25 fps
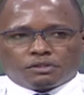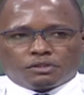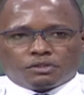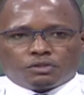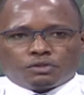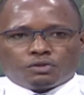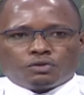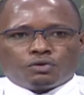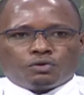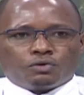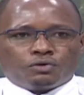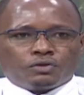
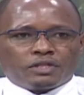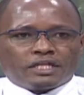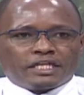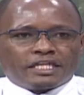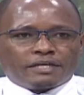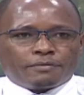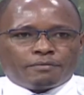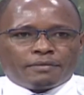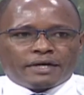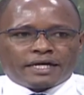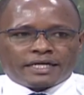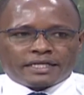
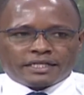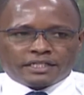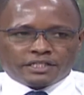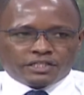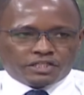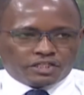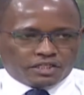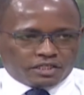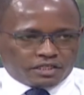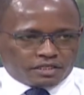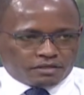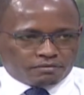the
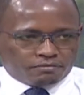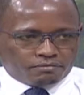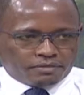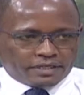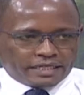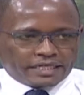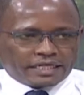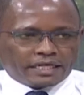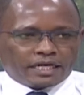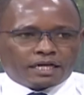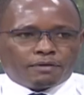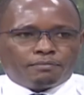marriage
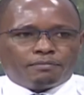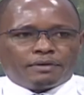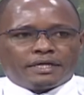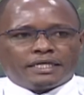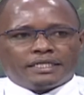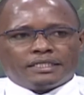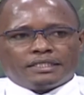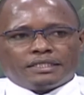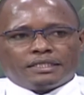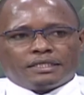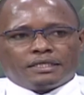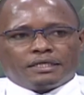breaking
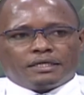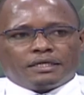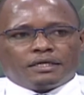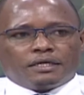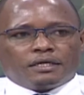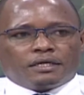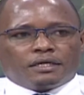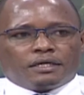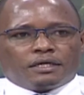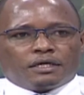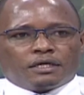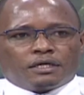apart.
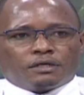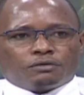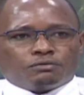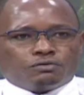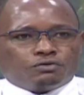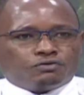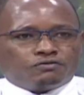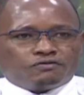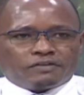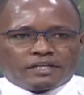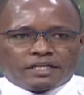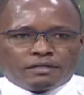
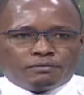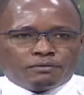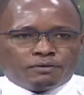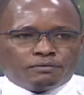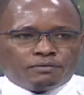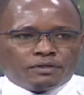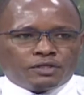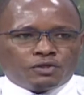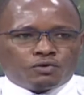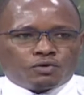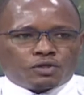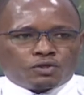You find
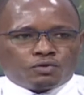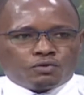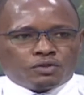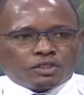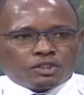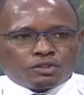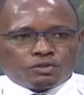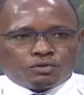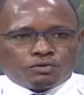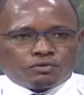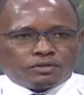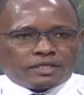maybe you are
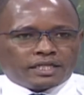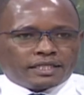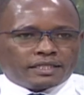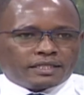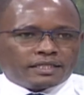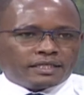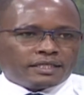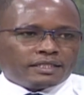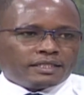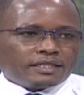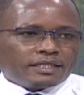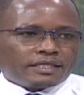doing good, and
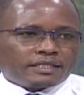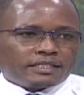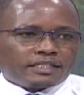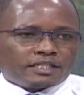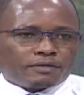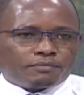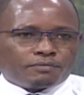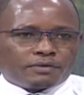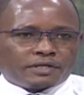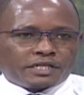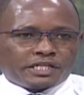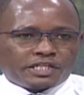then there is
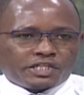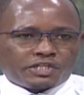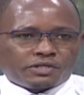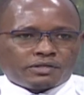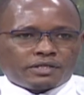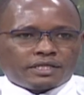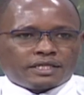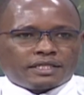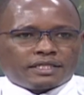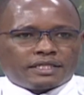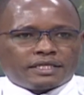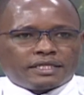
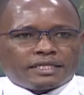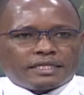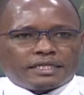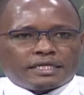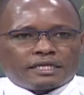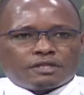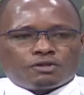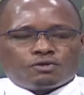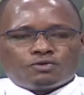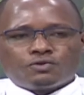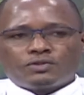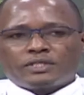separation, and then there
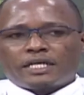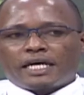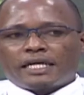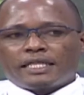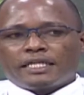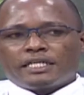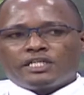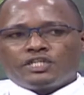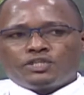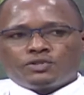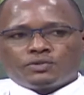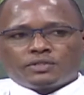are those
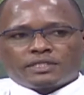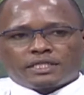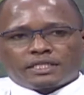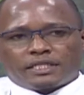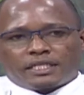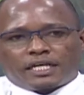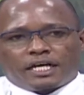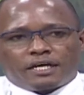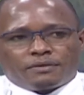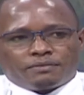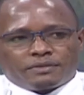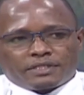other issues that
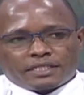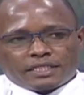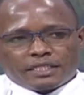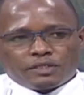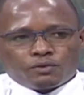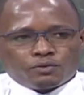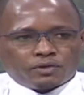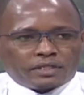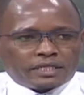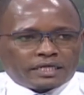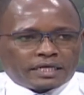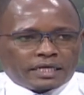comes
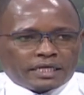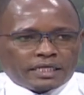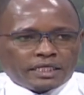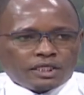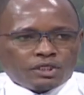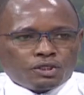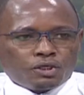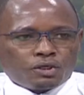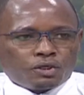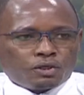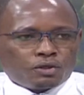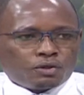in, whether
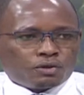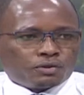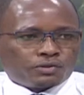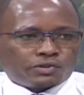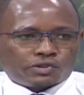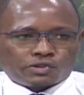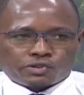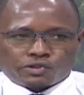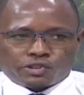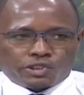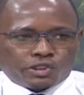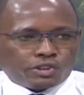legal or
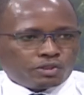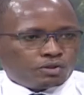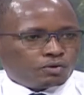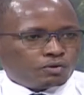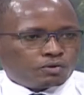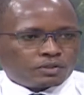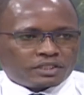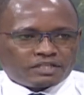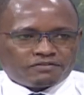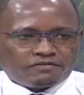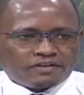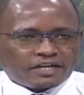social,
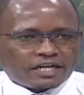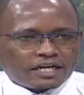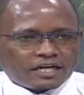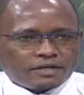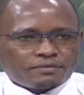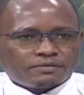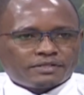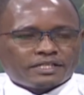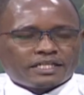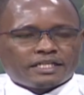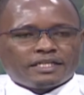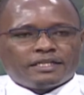whatever
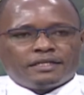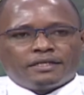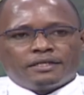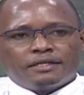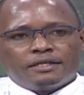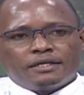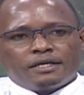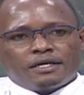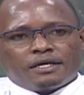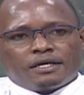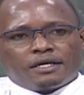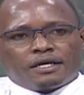comes in,
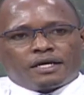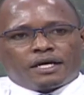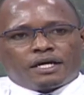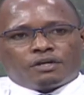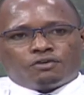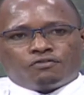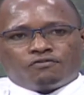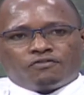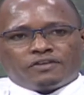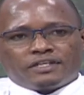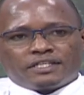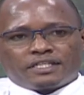and
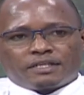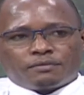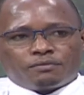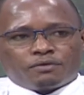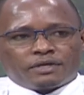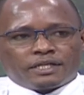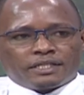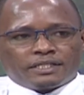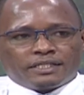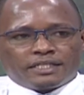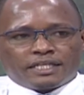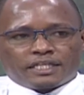you find
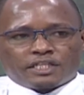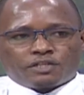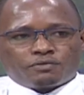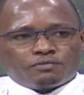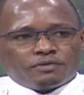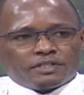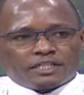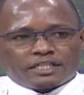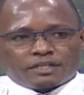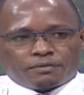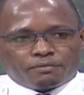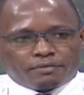somebody has just
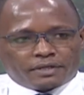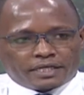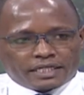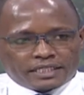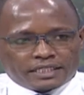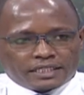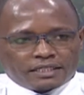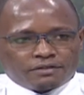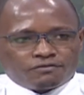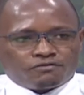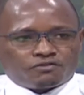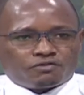been
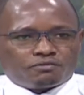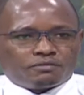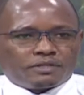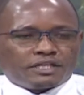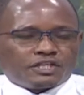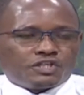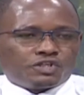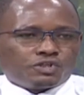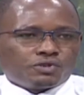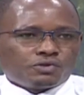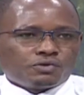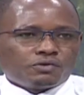separated from their
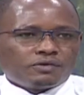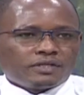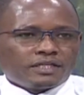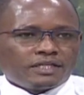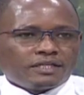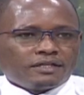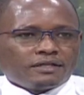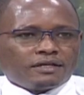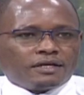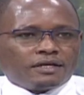children.